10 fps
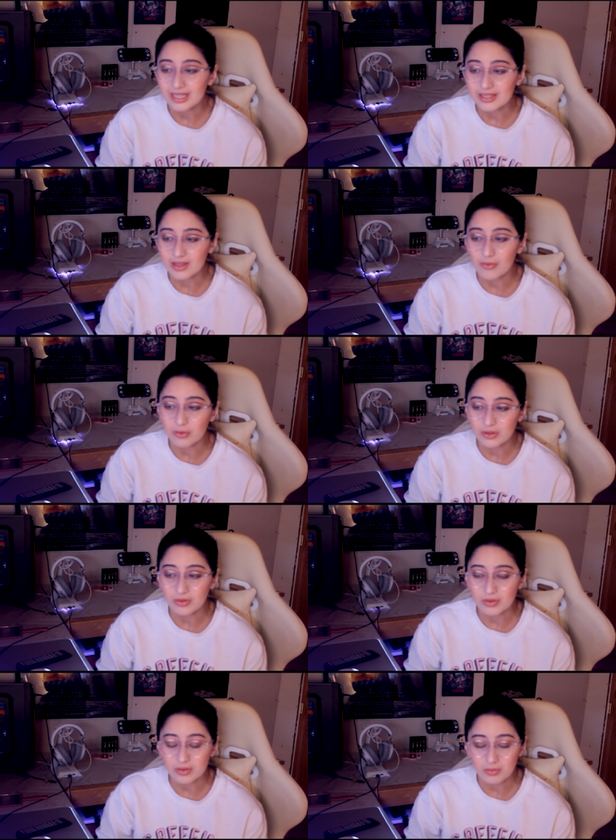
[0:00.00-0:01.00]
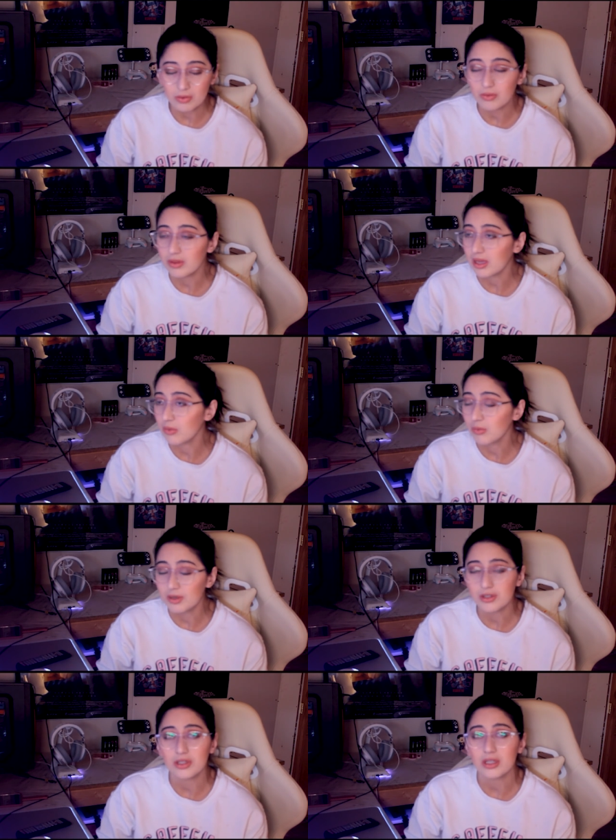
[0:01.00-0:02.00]
itself was so smooth and
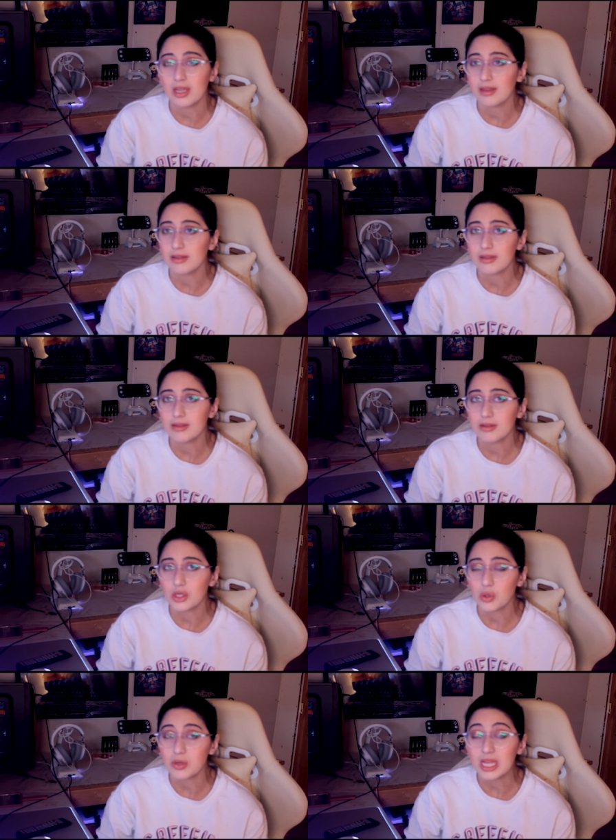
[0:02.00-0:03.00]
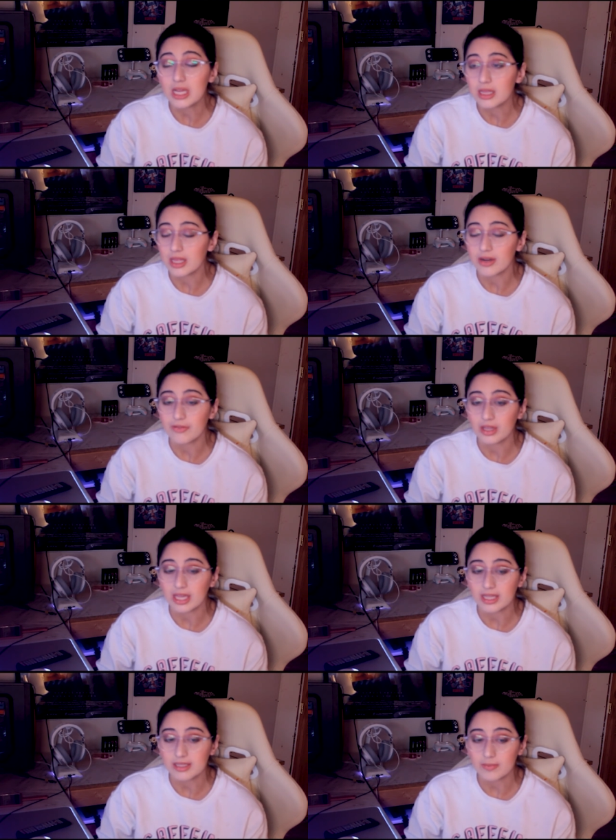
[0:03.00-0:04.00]
rich and unique that I feel
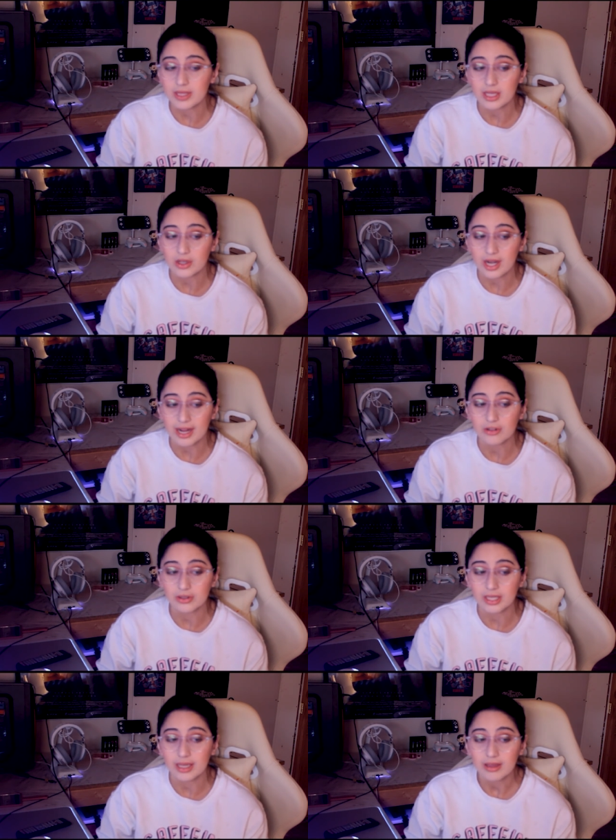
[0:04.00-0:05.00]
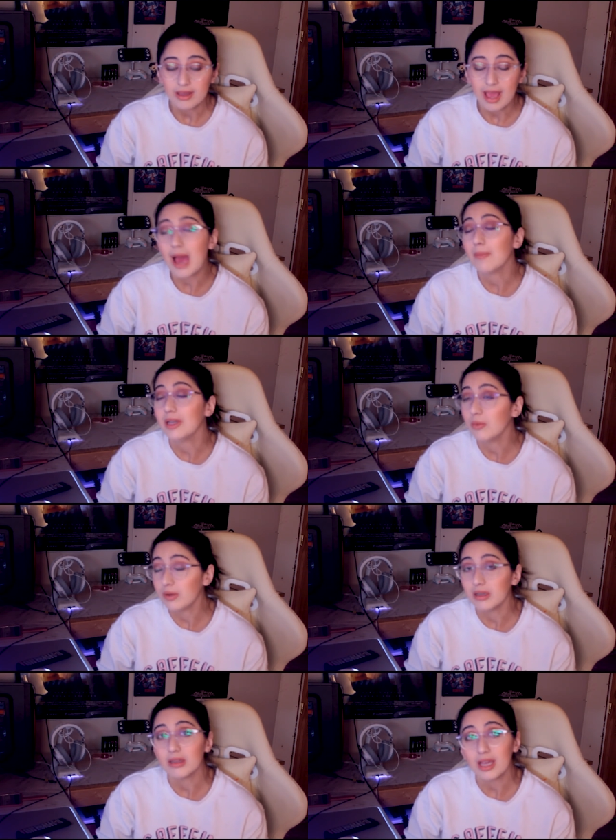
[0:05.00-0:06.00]
like it's something that could actually happen in
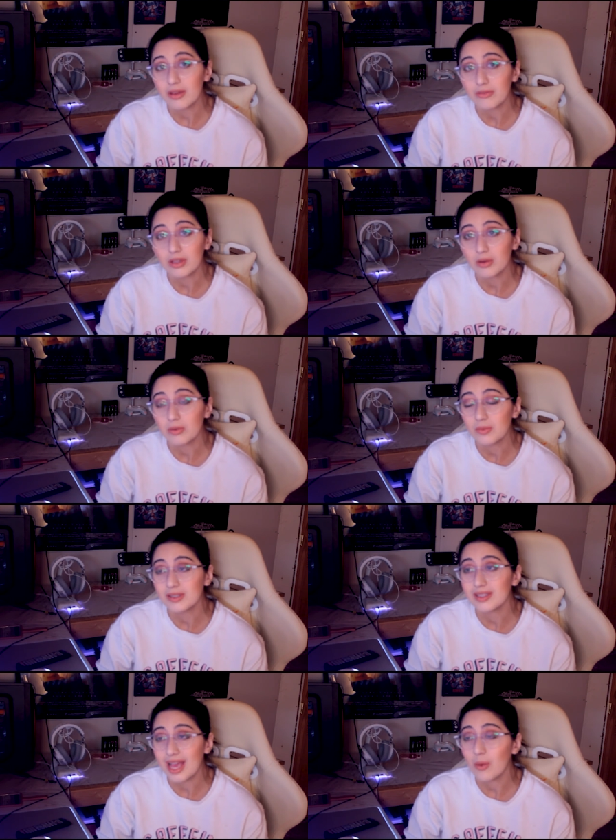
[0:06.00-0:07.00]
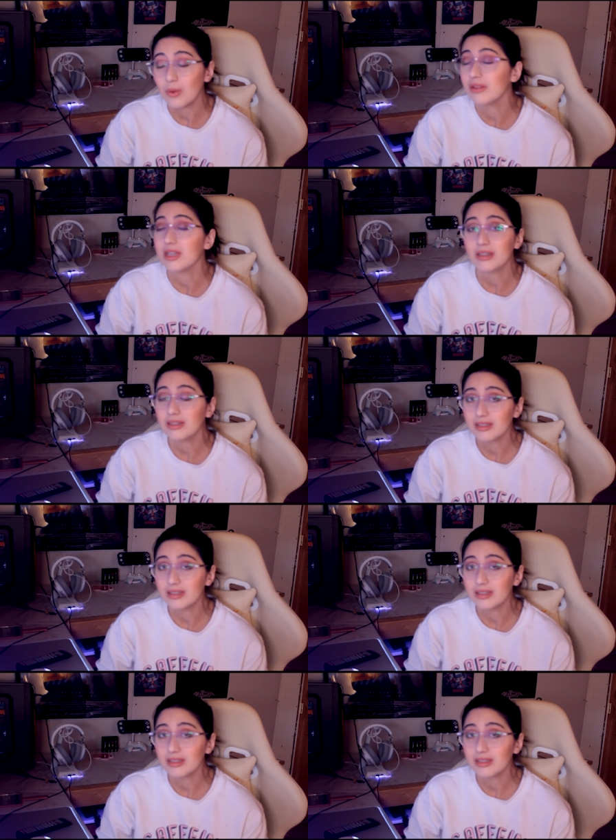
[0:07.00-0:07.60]
real life. You know, it was that well done.